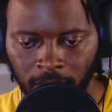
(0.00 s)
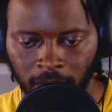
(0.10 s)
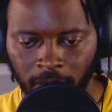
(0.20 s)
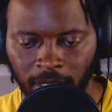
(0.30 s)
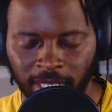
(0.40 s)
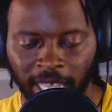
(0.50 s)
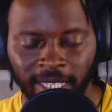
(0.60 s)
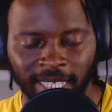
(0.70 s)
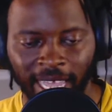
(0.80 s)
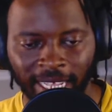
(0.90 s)
He said,
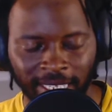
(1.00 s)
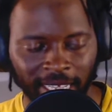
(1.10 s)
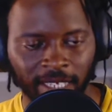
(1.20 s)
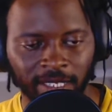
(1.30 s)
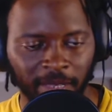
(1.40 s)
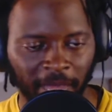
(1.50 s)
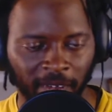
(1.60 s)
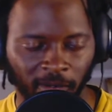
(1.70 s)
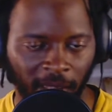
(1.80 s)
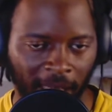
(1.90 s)
take deals. He made a
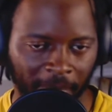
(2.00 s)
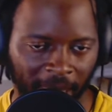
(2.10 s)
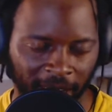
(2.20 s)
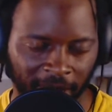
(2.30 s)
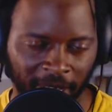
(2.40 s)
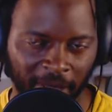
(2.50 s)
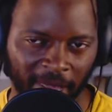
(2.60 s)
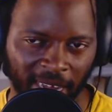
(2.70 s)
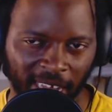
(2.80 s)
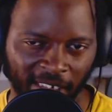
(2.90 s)
rhyme pattern. He
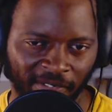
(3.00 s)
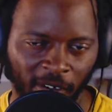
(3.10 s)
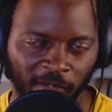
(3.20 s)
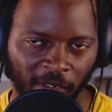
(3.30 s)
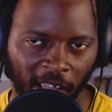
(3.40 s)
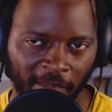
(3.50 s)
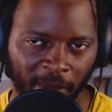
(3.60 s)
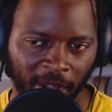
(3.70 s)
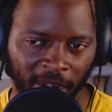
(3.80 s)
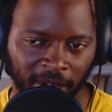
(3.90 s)
made like a 4-5
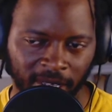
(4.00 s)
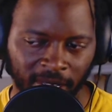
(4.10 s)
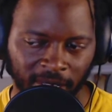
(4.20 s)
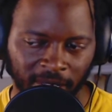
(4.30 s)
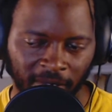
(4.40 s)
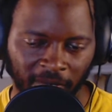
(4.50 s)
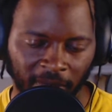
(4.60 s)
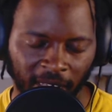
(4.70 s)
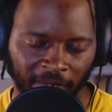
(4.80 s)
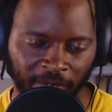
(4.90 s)
bar
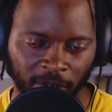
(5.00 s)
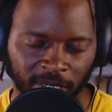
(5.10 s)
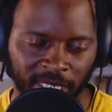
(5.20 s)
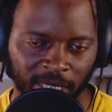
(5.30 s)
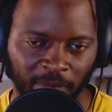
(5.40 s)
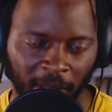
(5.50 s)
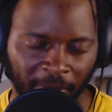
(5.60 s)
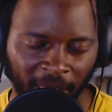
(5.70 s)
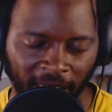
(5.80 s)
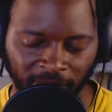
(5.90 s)
4 to 6 bar
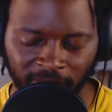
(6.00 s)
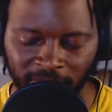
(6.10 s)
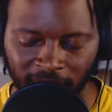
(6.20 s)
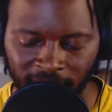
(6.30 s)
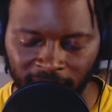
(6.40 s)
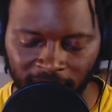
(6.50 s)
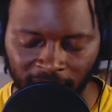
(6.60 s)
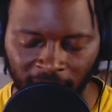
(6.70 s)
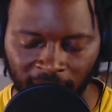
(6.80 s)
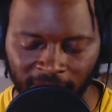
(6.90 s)
pattern with just
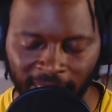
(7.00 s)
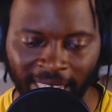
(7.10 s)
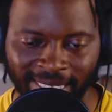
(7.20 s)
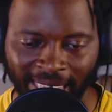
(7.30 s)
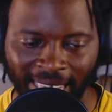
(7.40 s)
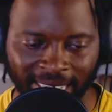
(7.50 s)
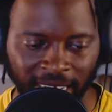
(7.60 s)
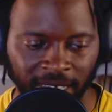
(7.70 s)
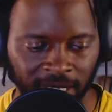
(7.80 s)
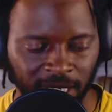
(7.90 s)
saying take
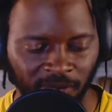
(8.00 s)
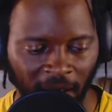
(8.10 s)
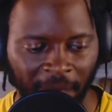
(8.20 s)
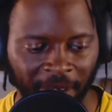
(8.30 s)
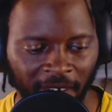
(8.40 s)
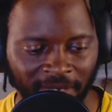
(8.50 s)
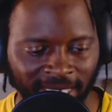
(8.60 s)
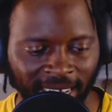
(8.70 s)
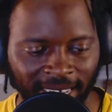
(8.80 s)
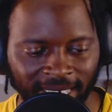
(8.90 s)
deals, just rhyming off of
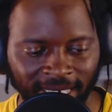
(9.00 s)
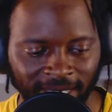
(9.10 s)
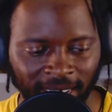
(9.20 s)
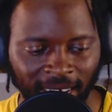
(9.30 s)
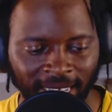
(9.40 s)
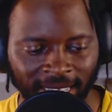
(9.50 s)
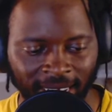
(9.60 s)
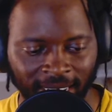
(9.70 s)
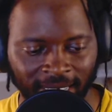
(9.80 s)
take deals. I like that.